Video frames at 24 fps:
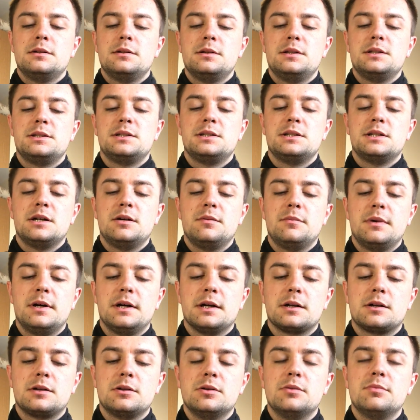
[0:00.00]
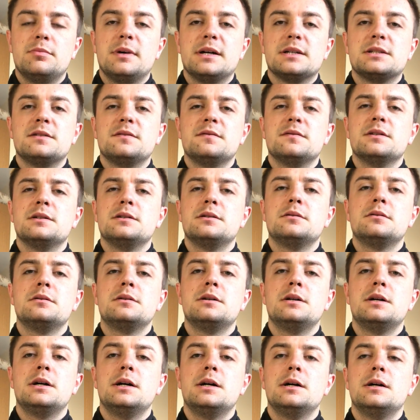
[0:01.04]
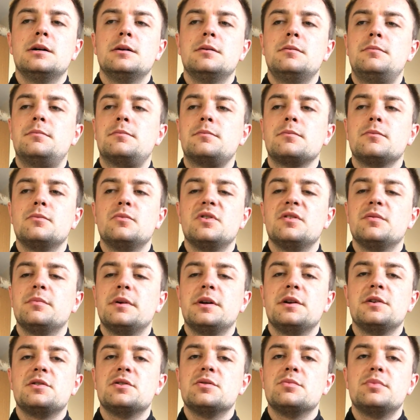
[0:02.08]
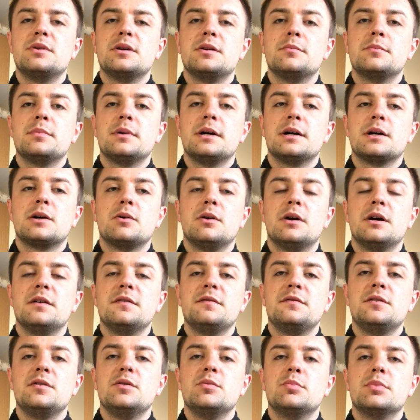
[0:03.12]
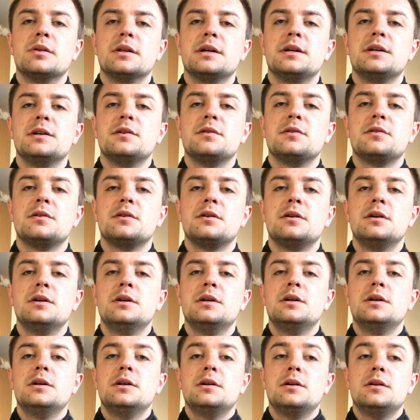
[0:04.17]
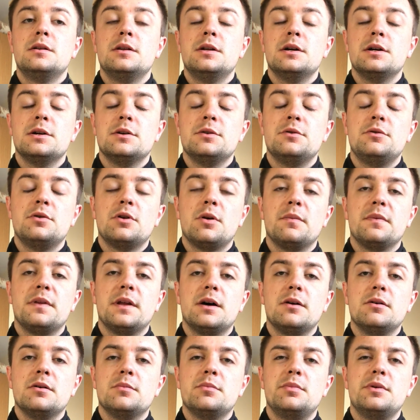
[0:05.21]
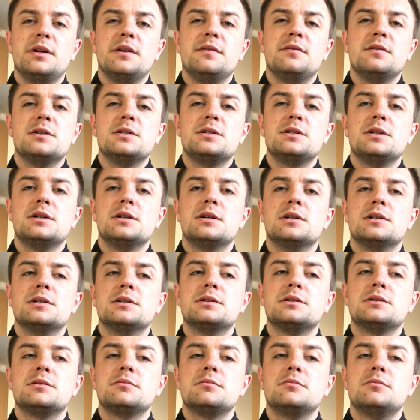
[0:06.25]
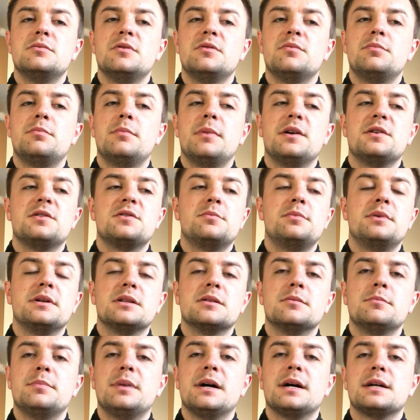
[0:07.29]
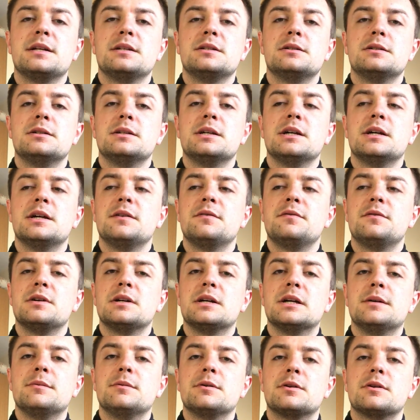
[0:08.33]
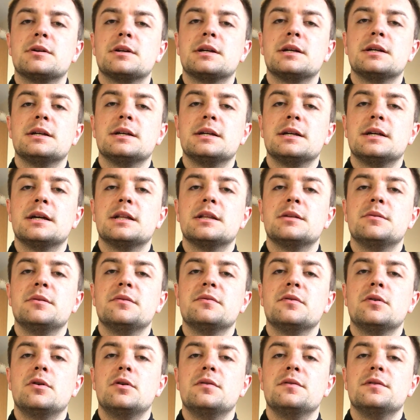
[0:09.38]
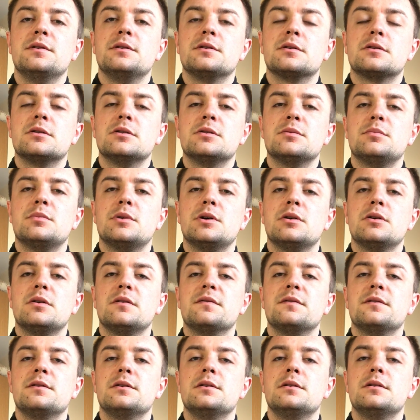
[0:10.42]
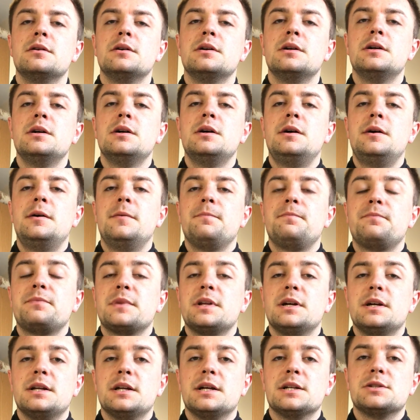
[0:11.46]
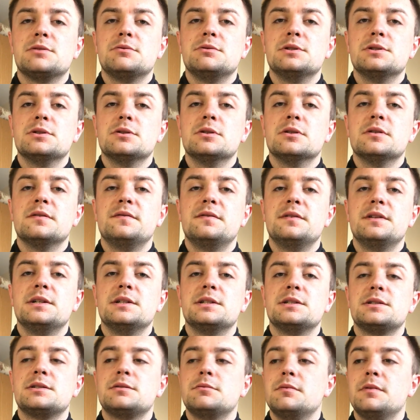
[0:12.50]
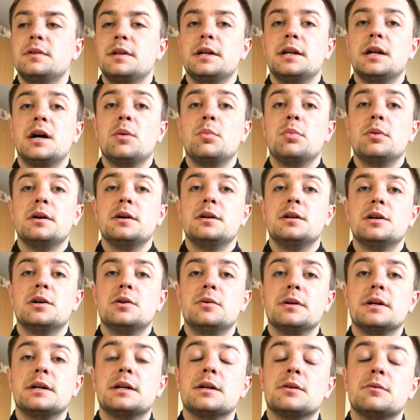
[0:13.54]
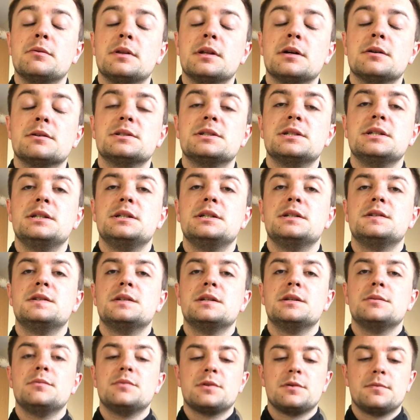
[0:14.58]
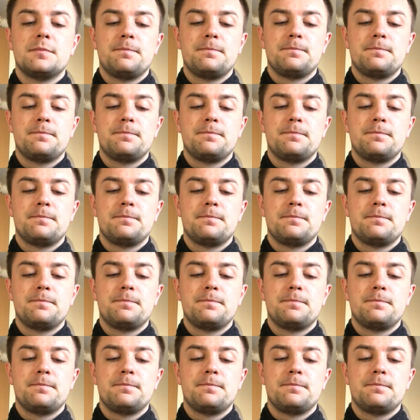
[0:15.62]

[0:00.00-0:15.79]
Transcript: This has helped my club massively. We've managed to bring back quite a few players that had dropped out in previous years. We've managed to bring them back into the game for a game of cricket and get them involved in the club more often. And as a result of this, they're now playing at a weekend with our senior teams.